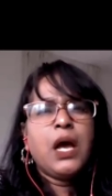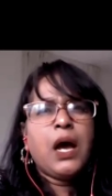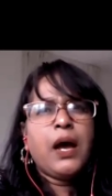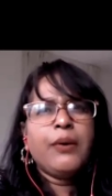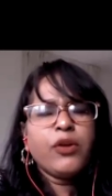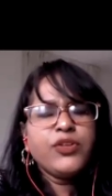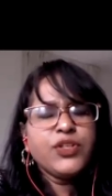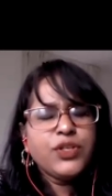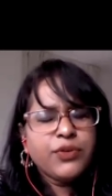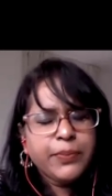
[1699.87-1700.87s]
I
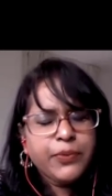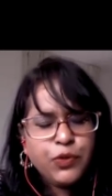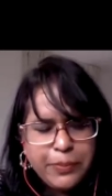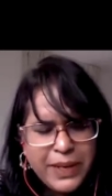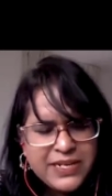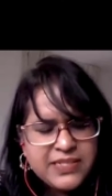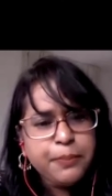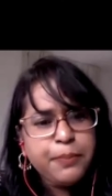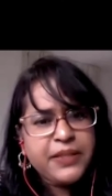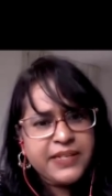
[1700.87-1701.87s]
wanted to, re- to remain
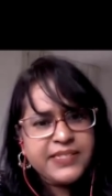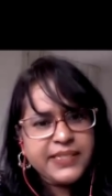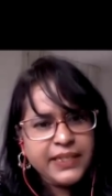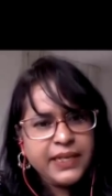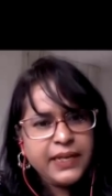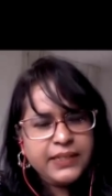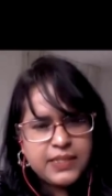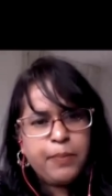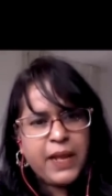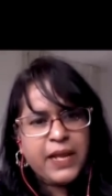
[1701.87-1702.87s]
sympathetic and
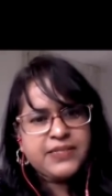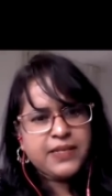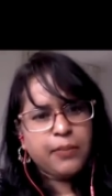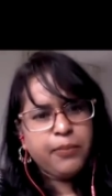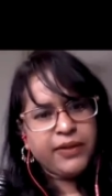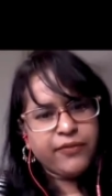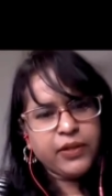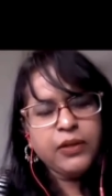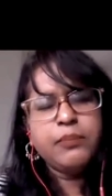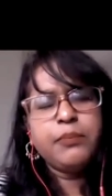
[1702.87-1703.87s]
sub at some
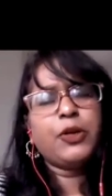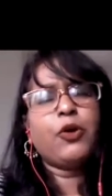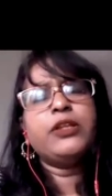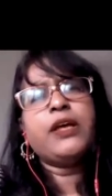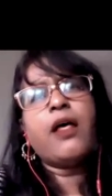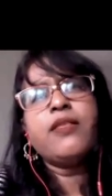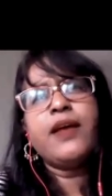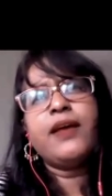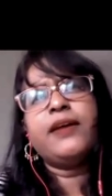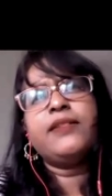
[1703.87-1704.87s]
level. But on the other
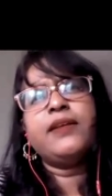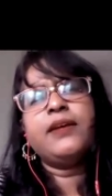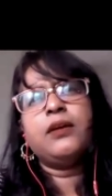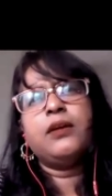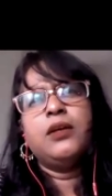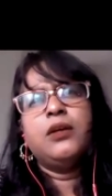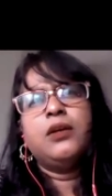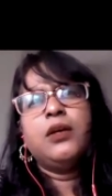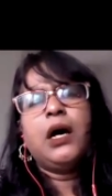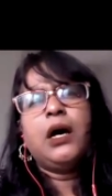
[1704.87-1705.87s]
hand, I think
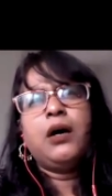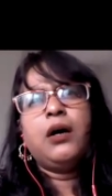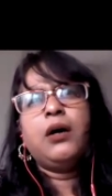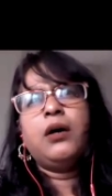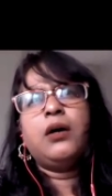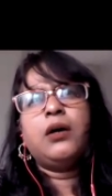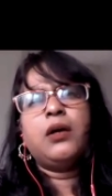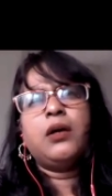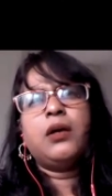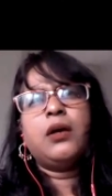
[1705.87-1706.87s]
uh,
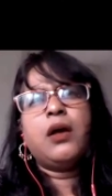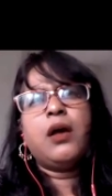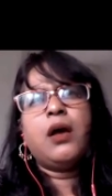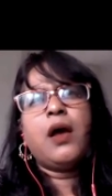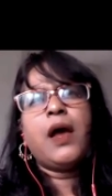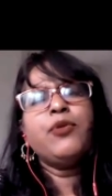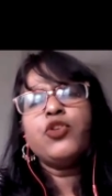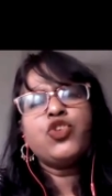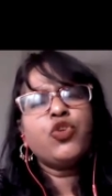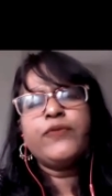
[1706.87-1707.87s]
I'm
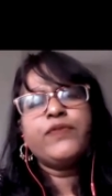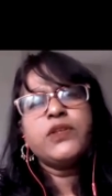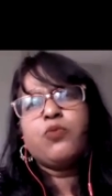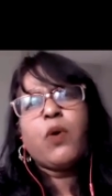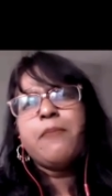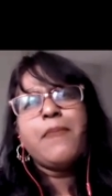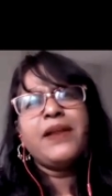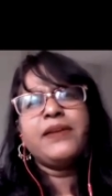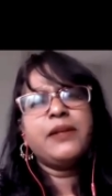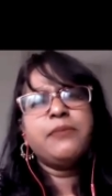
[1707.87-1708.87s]
not sure if this one
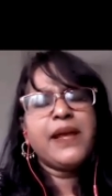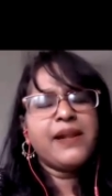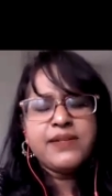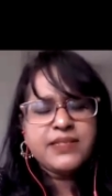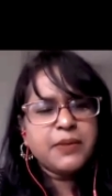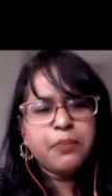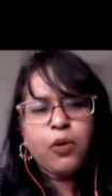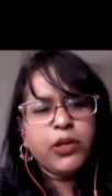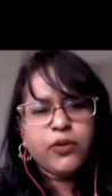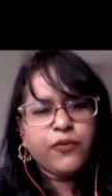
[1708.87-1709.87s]
man can be held as
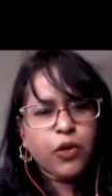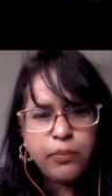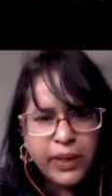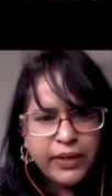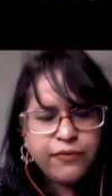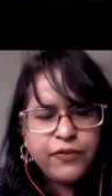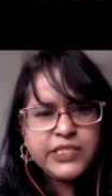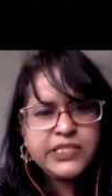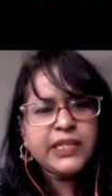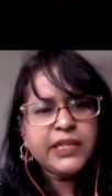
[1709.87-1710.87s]
symbolic of all men,
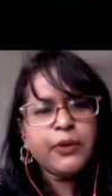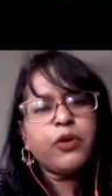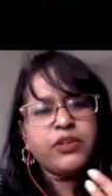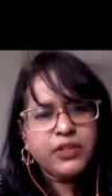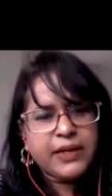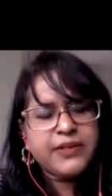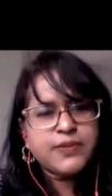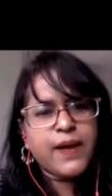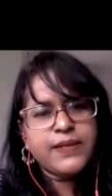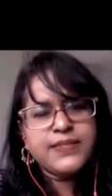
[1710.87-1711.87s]
firstly. And I wanted, that is
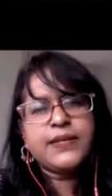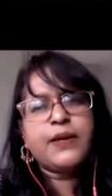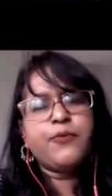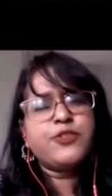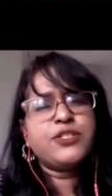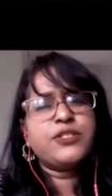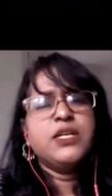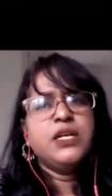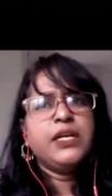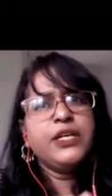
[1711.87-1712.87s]
why I said I wanted
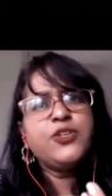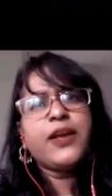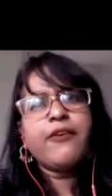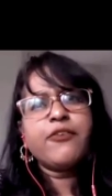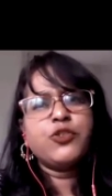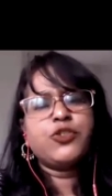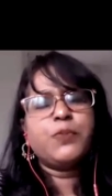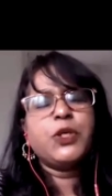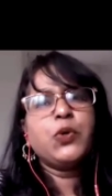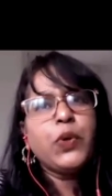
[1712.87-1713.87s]
each character to
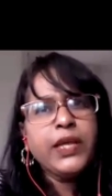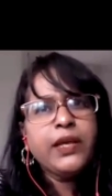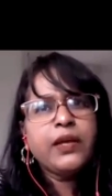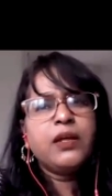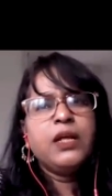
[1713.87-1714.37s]
be unique.